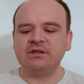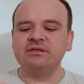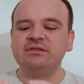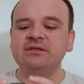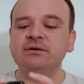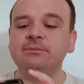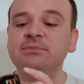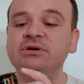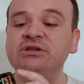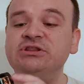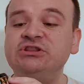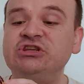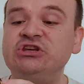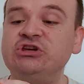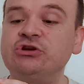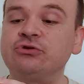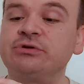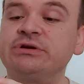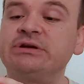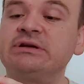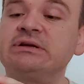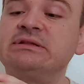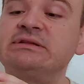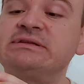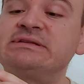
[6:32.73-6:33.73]
the
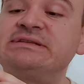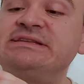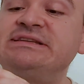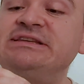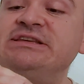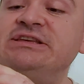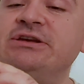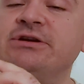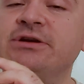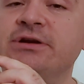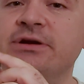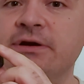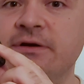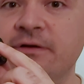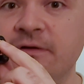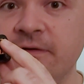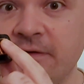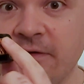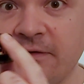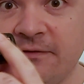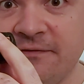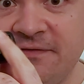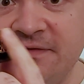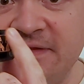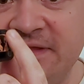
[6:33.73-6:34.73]
materials here,
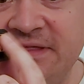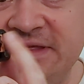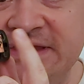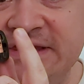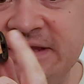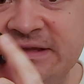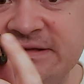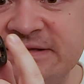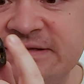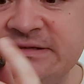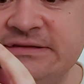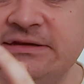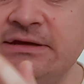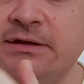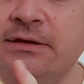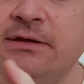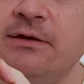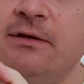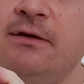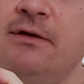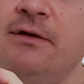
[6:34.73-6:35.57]
of these,